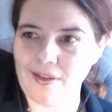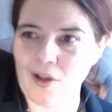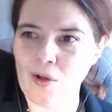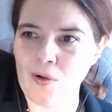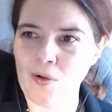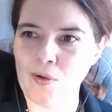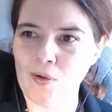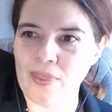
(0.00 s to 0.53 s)

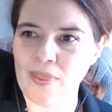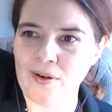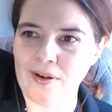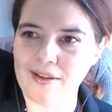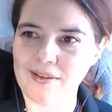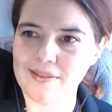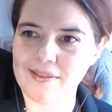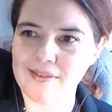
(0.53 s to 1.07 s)
oh, there it
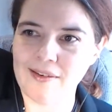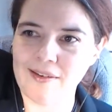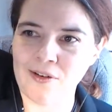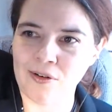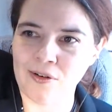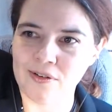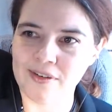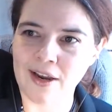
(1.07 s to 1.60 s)
is.
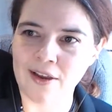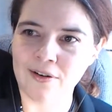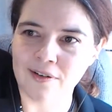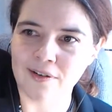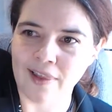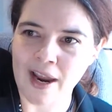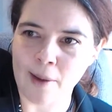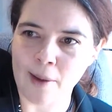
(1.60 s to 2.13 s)
Your standard
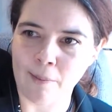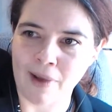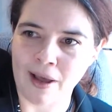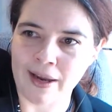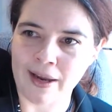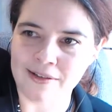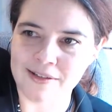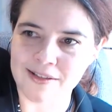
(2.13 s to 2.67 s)
lamp,
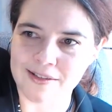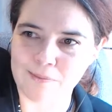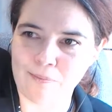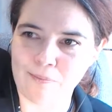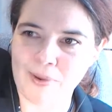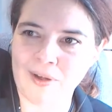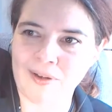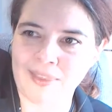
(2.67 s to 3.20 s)
mine just
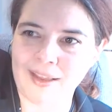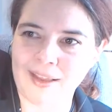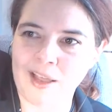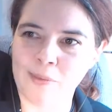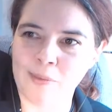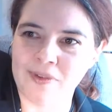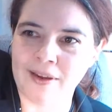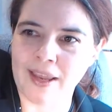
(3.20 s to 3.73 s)
barely
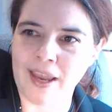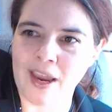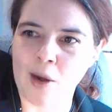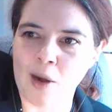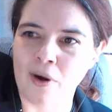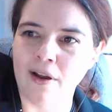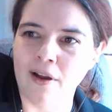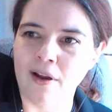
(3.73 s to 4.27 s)
comes on camera.